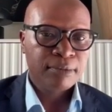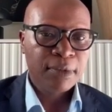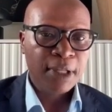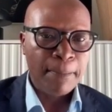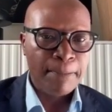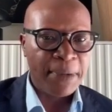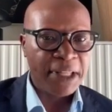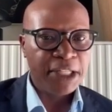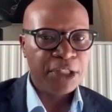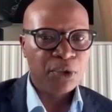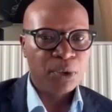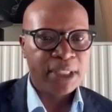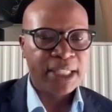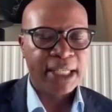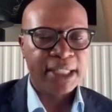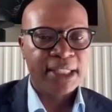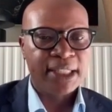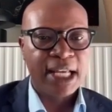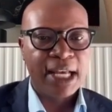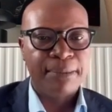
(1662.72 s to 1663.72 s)
But then it will
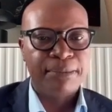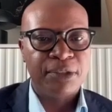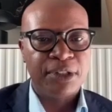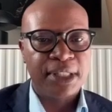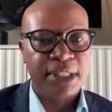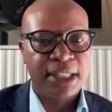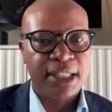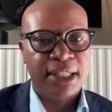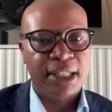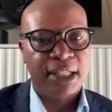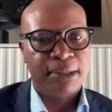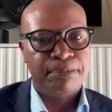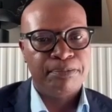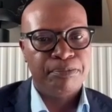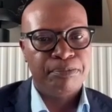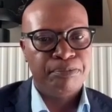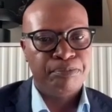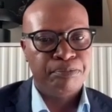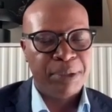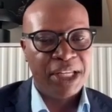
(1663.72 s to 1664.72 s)
take time to see that
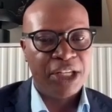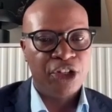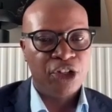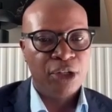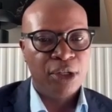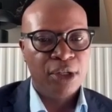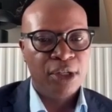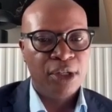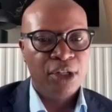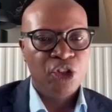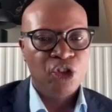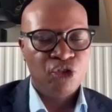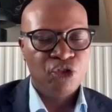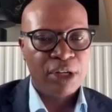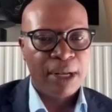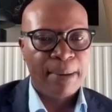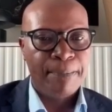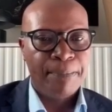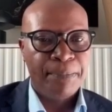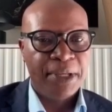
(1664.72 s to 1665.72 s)
big
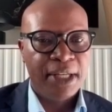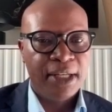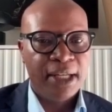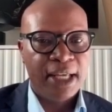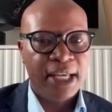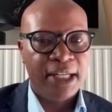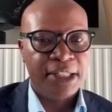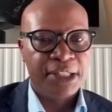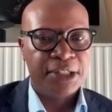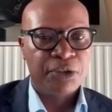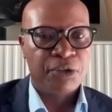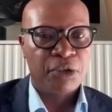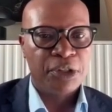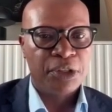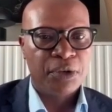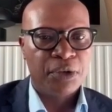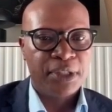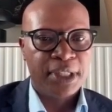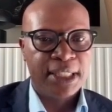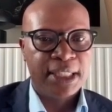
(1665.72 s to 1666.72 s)
jump in earnings growth,
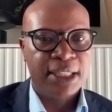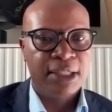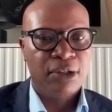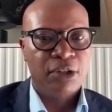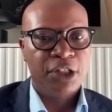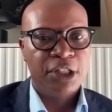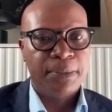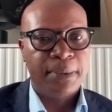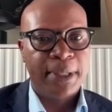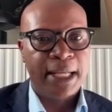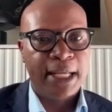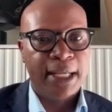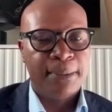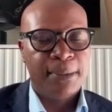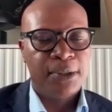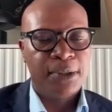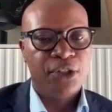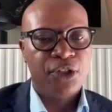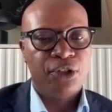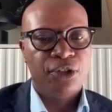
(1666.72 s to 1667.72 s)
because it's still going to be
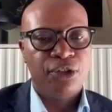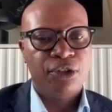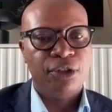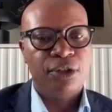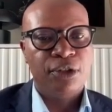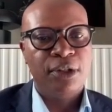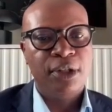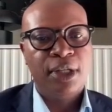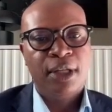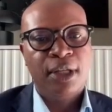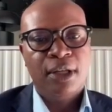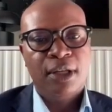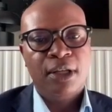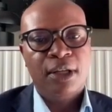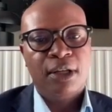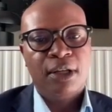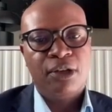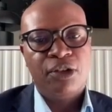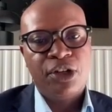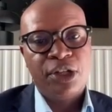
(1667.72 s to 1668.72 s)
able to,
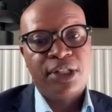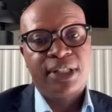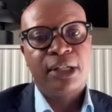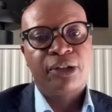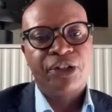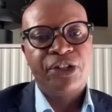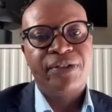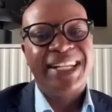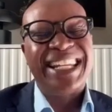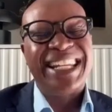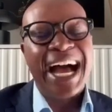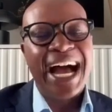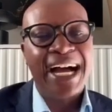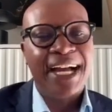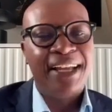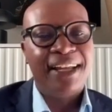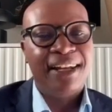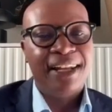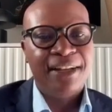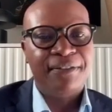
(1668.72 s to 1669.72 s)
you still renew at
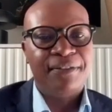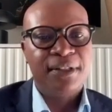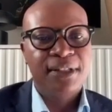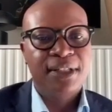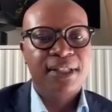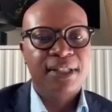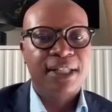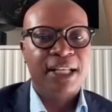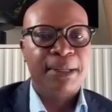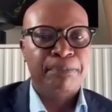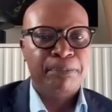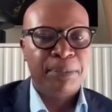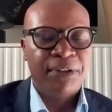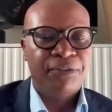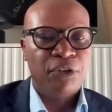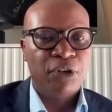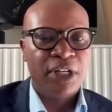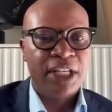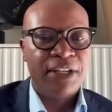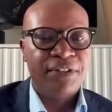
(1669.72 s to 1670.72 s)
higher levels than
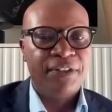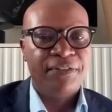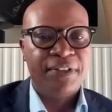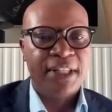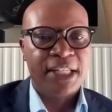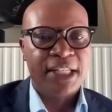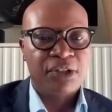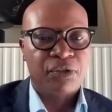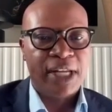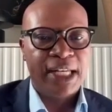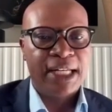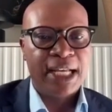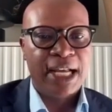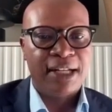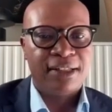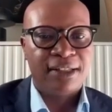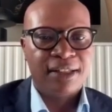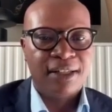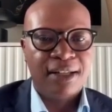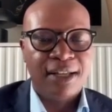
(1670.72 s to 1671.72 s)
before, even if there's rate
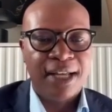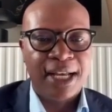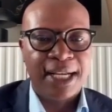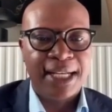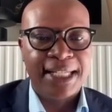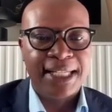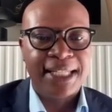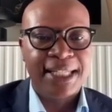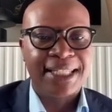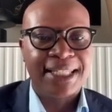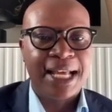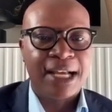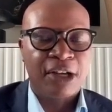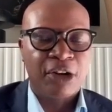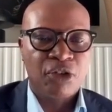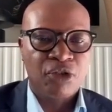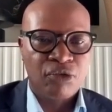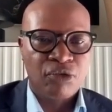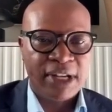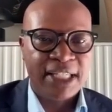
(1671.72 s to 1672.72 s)
cuts, unless there's
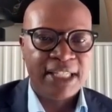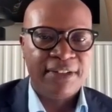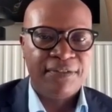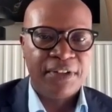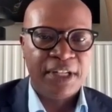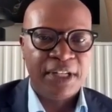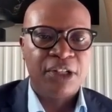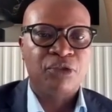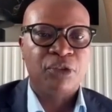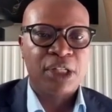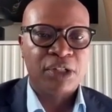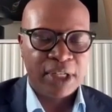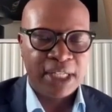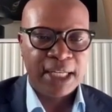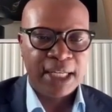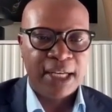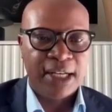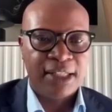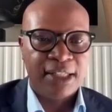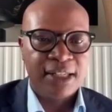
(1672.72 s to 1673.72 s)
aggressive interest
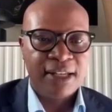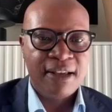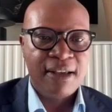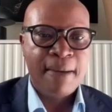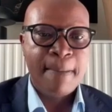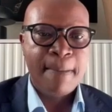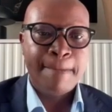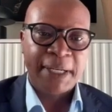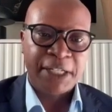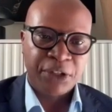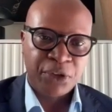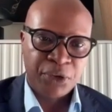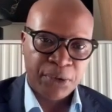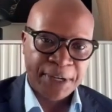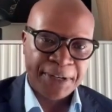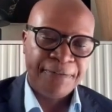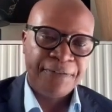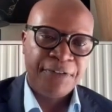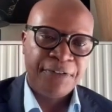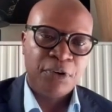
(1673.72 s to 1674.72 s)
rate cuts. But
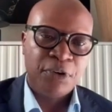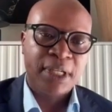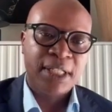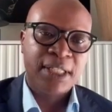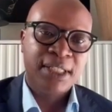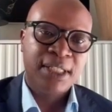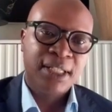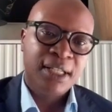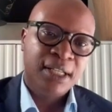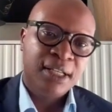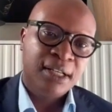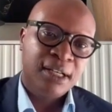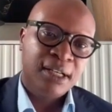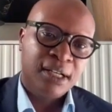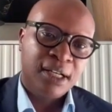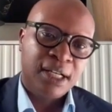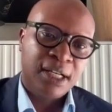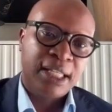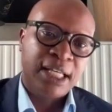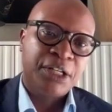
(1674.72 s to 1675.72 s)
going forward,
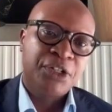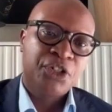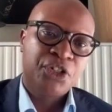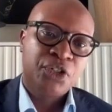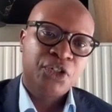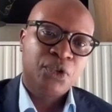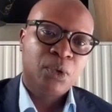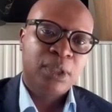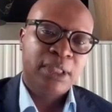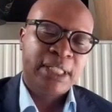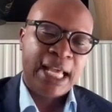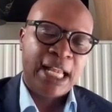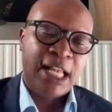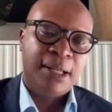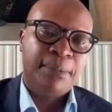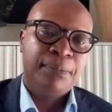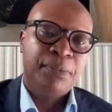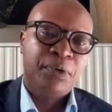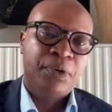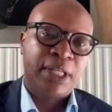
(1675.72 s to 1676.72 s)
that should
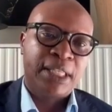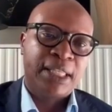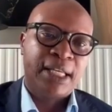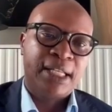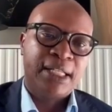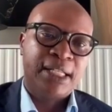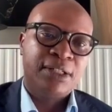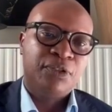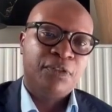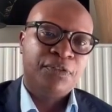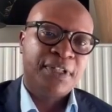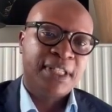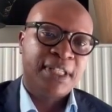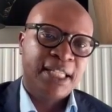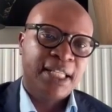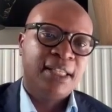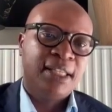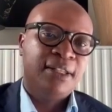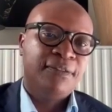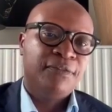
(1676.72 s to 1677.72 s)
help, that you've
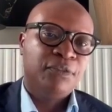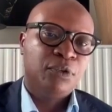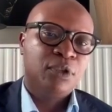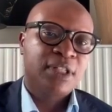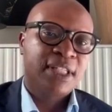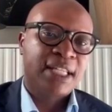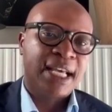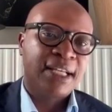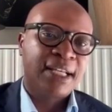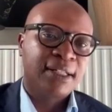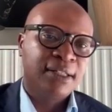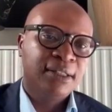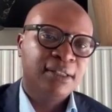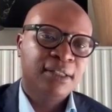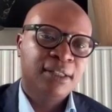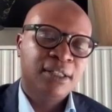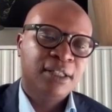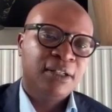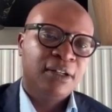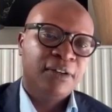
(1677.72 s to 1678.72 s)
seen the full
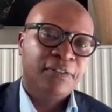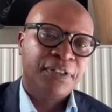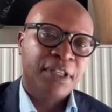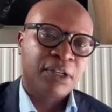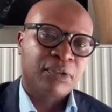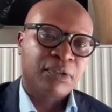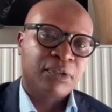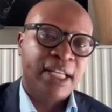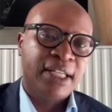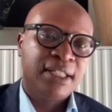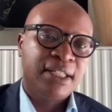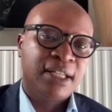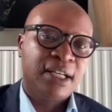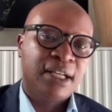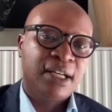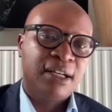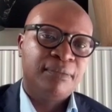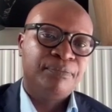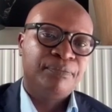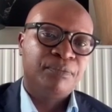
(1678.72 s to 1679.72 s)
cycle of the rate
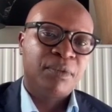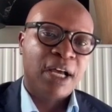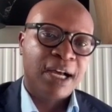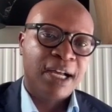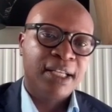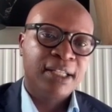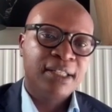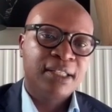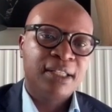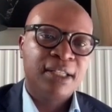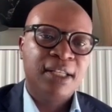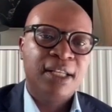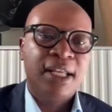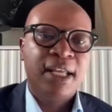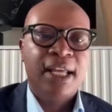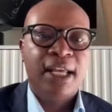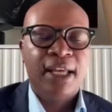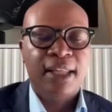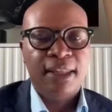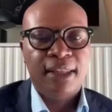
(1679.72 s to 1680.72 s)
hikes,
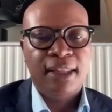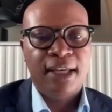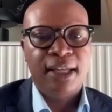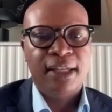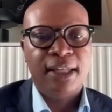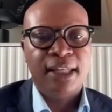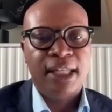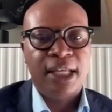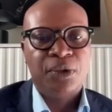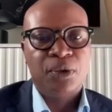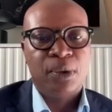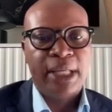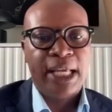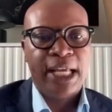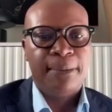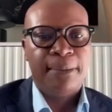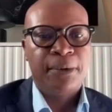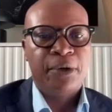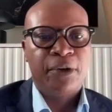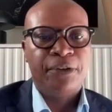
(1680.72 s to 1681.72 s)
and then that will
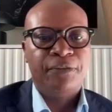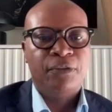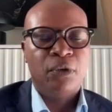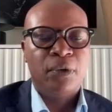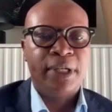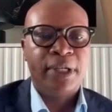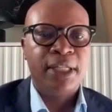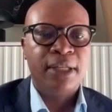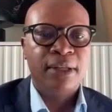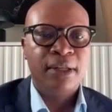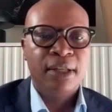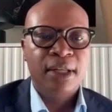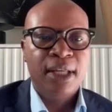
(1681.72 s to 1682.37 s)
help going forward.